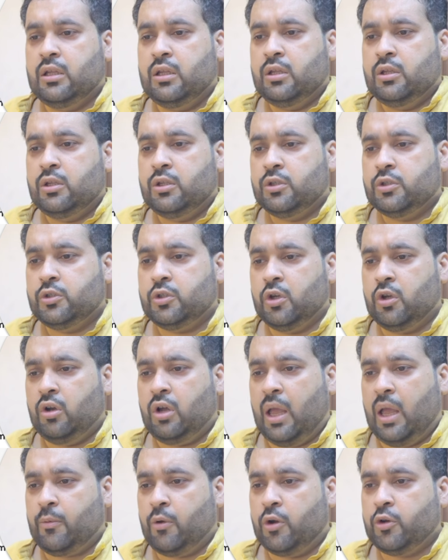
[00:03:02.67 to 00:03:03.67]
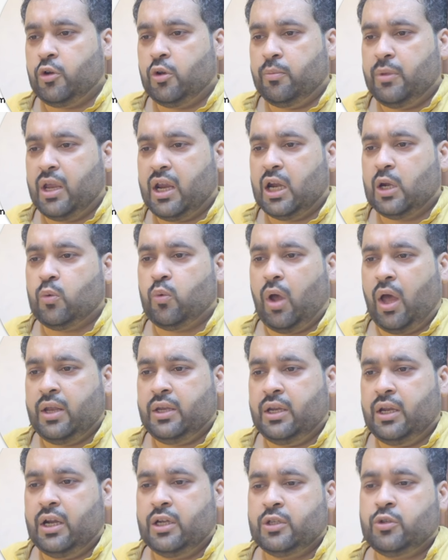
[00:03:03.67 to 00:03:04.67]
So I'm going to make it 1
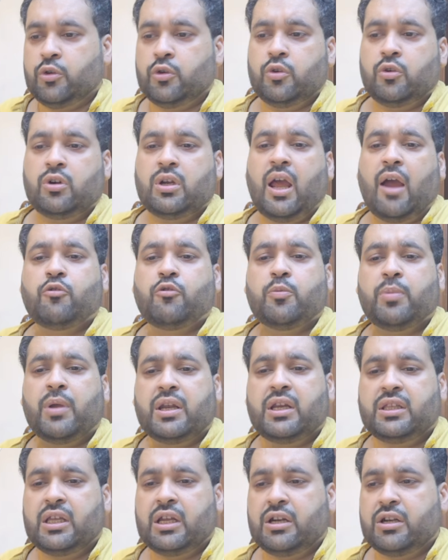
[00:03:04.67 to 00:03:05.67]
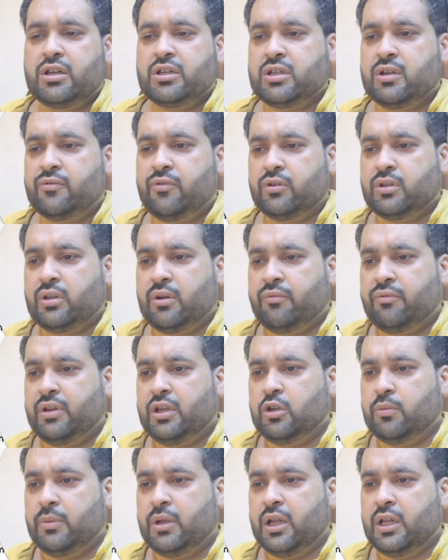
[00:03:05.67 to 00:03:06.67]
year, so you do not have to pay anything additional for the free
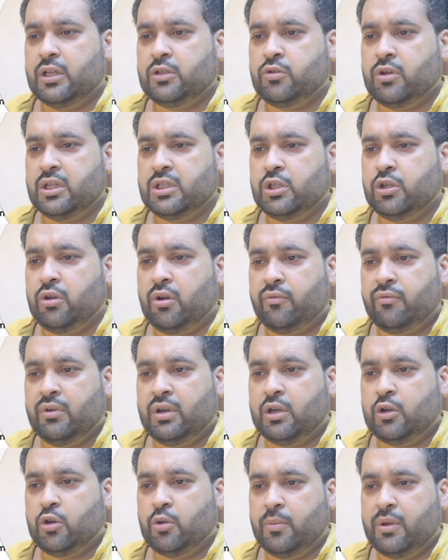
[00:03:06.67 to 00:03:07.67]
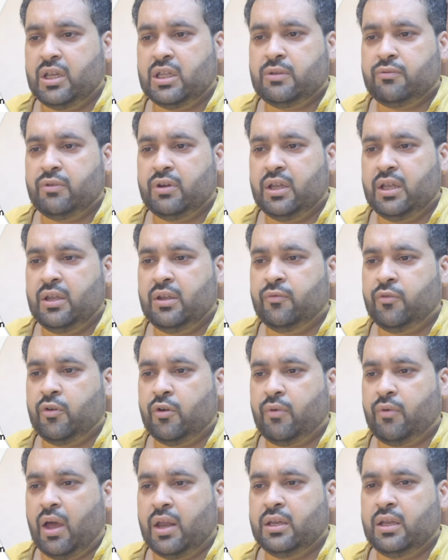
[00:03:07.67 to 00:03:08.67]
domain. So you can see your free domain is free for
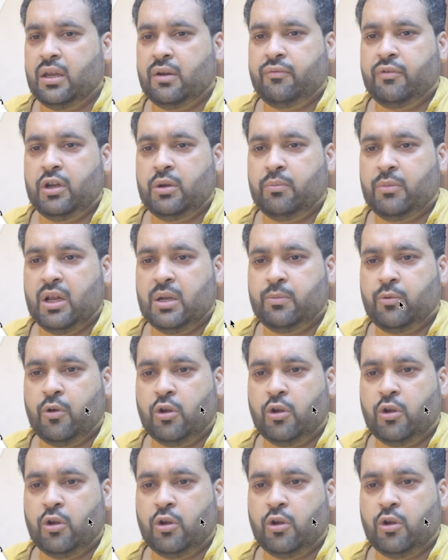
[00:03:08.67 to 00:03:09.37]
1 year, free mailbox